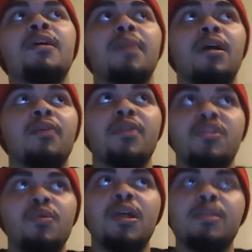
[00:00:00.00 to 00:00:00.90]
But uh, Rich
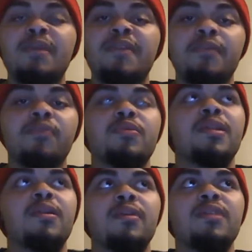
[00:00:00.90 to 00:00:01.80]
Swann's my favorite cruiserweight though.